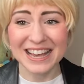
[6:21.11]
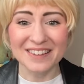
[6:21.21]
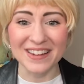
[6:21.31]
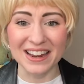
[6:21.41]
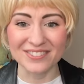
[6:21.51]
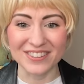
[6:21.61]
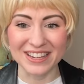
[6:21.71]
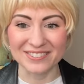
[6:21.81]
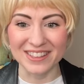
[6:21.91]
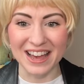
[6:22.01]
Not a fan
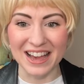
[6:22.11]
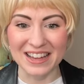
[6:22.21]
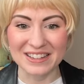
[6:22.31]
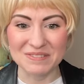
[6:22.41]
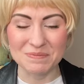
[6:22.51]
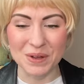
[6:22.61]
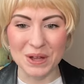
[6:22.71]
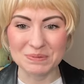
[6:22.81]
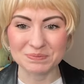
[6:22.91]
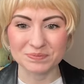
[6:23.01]
of that,
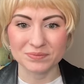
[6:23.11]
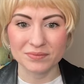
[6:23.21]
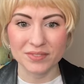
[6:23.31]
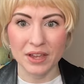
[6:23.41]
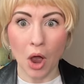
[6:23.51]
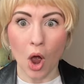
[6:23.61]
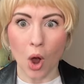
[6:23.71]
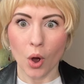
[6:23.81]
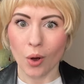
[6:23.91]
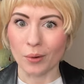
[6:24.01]
but
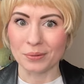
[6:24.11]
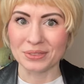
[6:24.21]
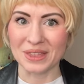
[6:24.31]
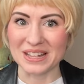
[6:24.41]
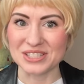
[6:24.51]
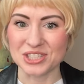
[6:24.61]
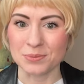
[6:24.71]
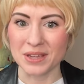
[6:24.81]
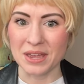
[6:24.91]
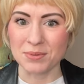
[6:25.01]
that's G
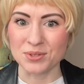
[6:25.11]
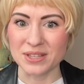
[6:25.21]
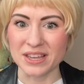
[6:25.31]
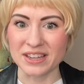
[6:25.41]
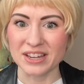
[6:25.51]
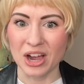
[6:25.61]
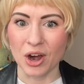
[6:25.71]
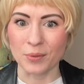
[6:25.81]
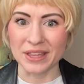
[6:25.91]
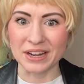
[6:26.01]
B A music.
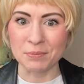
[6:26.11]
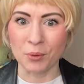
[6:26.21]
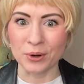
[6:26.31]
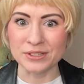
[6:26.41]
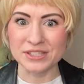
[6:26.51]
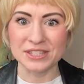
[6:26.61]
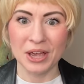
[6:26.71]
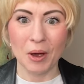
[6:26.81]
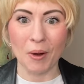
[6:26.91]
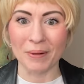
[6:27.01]
Are we getting ports?
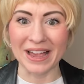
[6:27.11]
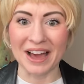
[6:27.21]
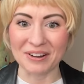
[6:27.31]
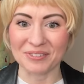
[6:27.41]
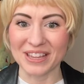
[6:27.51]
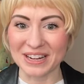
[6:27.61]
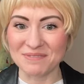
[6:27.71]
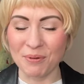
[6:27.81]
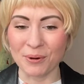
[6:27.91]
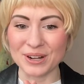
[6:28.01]
Oh my god, are we
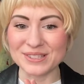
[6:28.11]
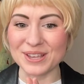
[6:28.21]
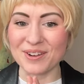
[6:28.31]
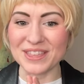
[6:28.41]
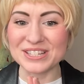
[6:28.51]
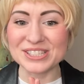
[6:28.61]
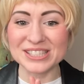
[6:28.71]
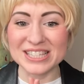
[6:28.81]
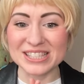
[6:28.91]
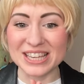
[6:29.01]
getting ports? Are they just
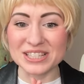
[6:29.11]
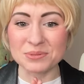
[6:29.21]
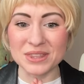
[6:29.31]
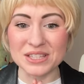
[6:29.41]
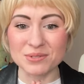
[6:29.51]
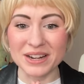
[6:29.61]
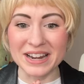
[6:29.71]
teasing us with this right